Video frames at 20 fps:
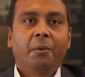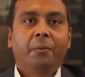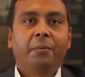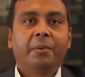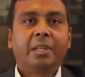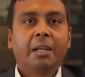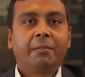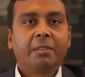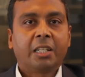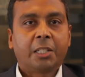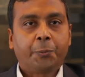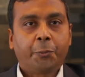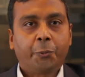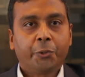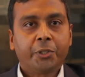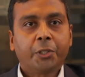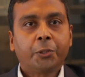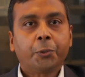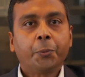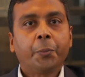We have
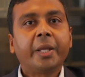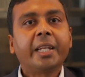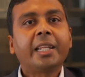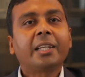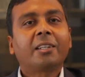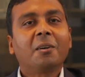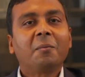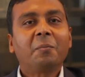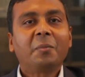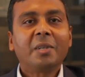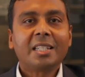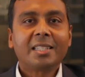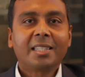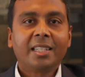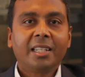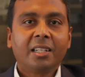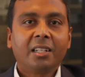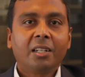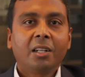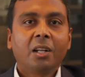exposure to many companies
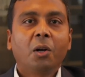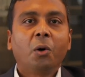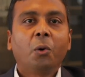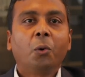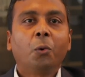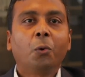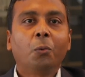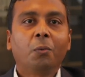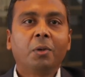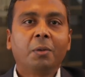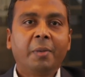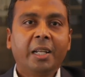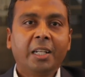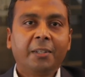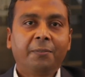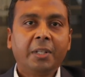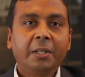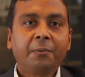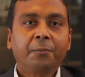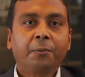there who will
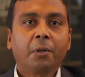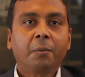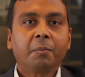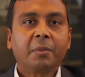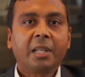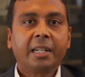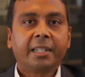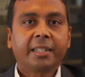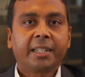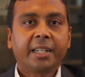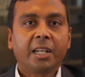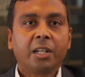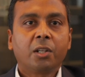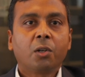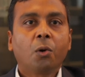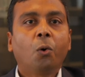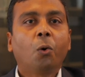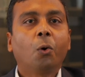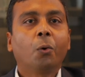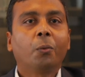benefit from that
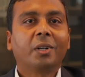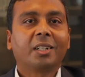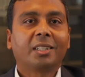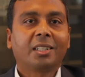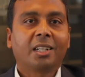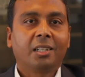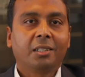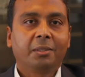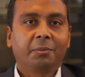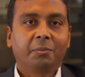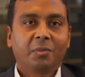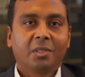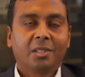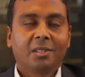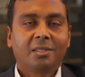trend over time,